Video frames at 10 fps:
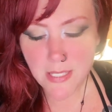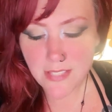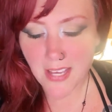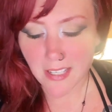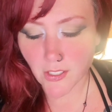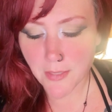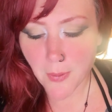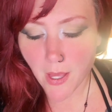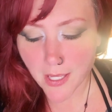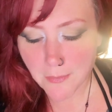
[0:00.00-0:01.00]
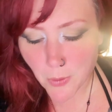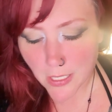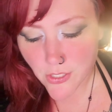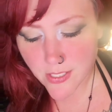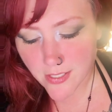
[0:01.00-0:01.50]
Wisdom is valued
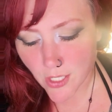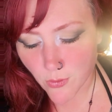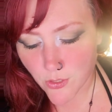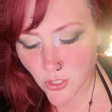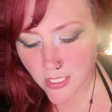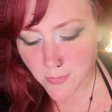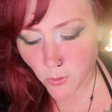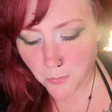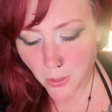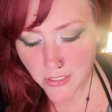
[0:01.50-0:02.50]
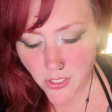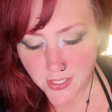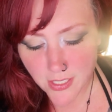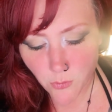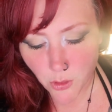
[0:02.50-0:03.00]
upon precious stones. She is more
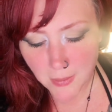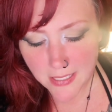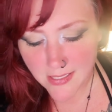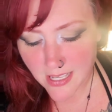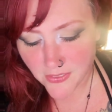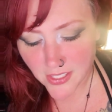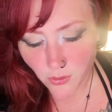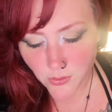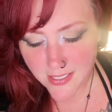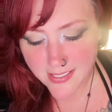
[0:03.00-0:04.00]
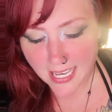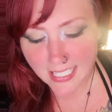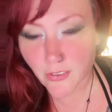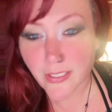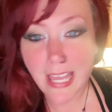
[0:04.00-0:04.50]
precious than rubies. Nothing you
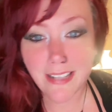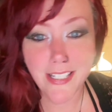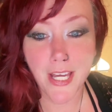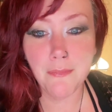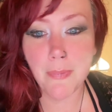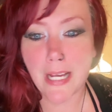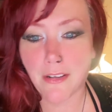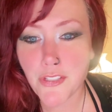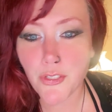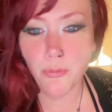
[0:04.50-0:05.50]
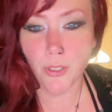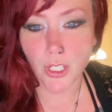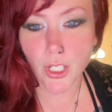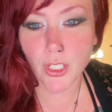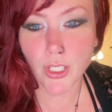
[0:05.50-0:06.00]
desire can compare
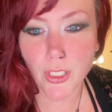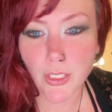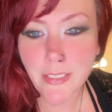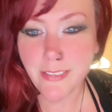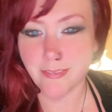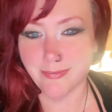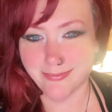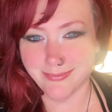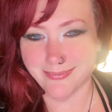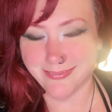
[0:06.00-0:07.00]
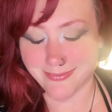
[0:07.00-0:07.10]
to her.